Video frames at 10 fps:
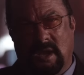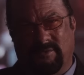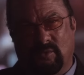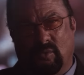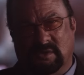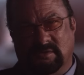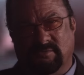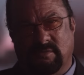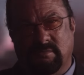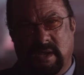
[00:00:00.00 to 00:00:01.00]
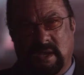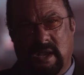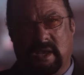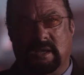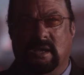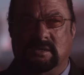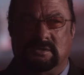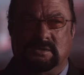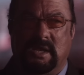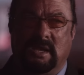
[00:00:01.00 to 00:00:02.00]
and if it wasn't for men like
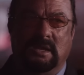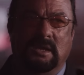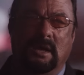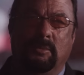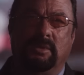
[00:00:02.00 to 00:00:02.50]
us standing